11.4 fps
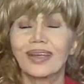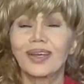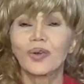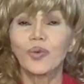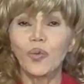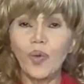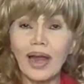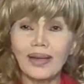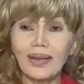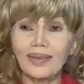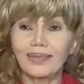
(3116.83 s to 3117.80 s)
One,
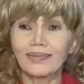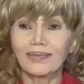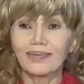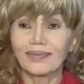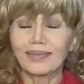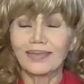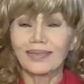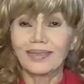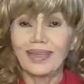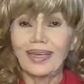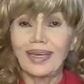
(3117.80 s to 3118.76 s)

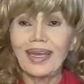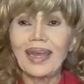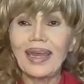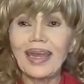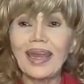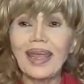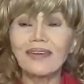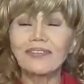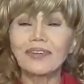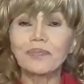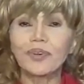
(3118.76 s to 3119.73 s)

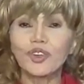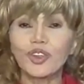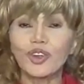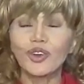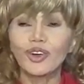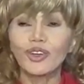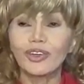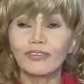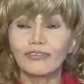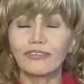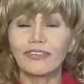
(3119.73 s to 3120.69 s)
never put all your
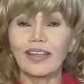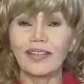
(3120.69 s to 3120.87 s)
faith